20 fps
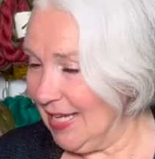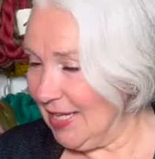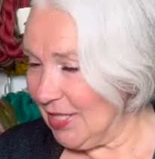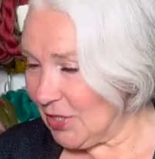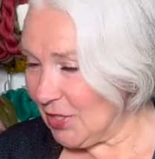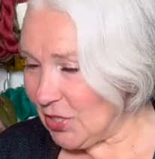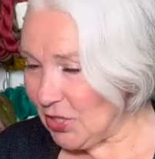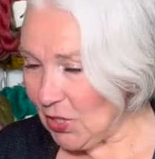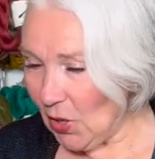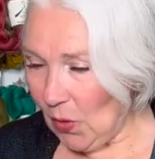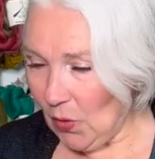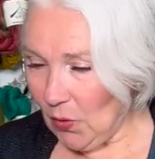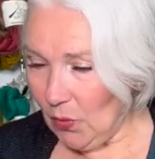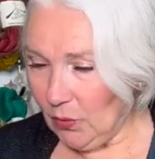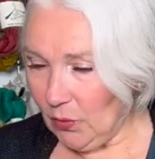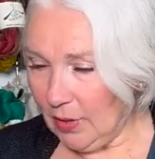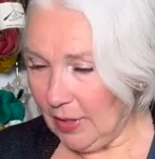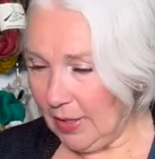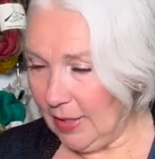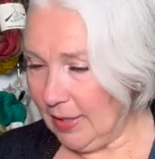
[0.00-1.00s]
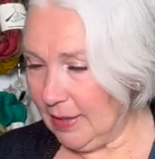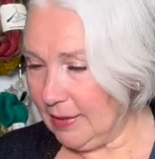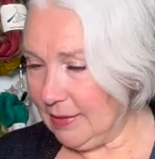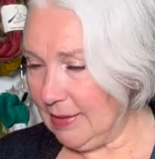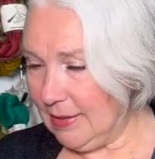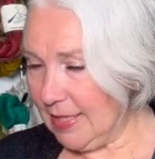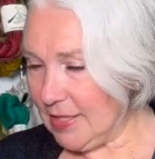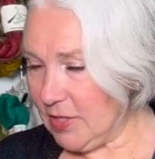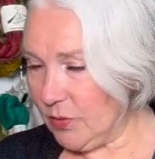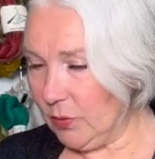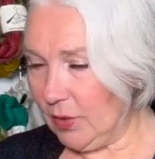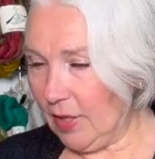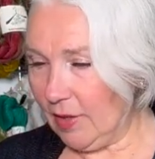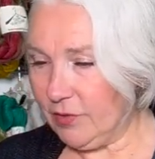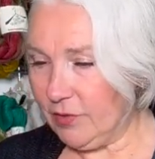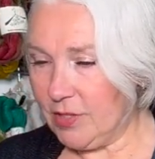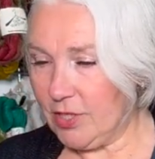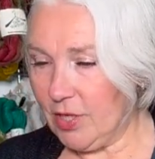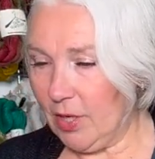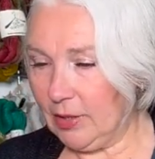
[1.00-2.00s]
So that's what
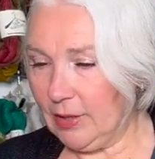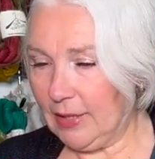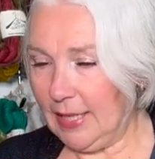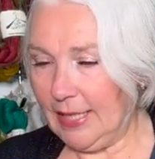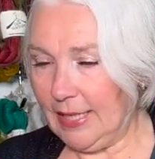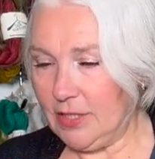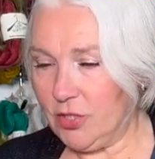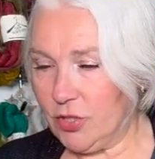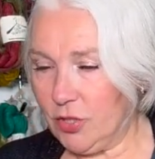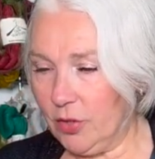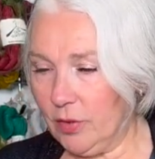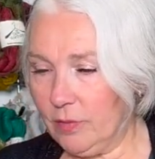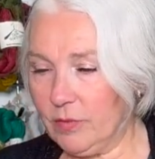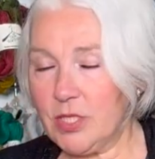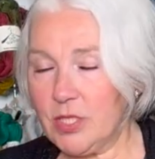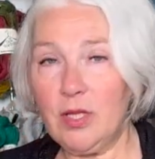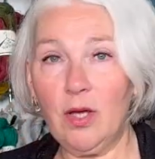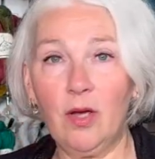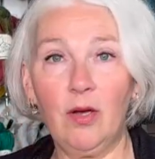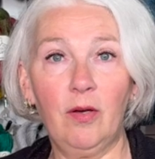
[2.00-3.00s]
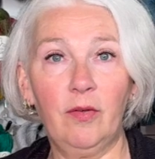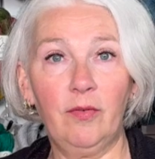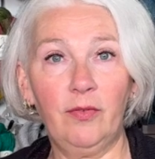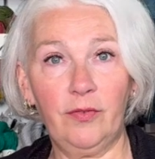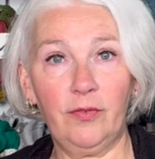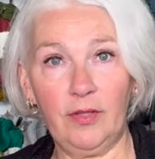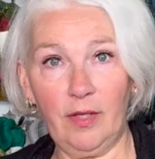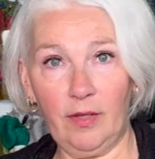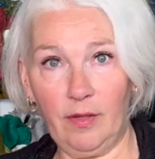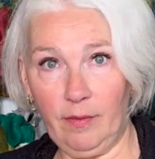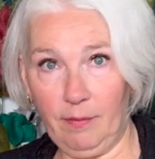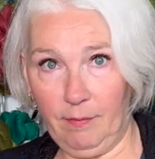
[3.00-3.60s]
I've done in terms of the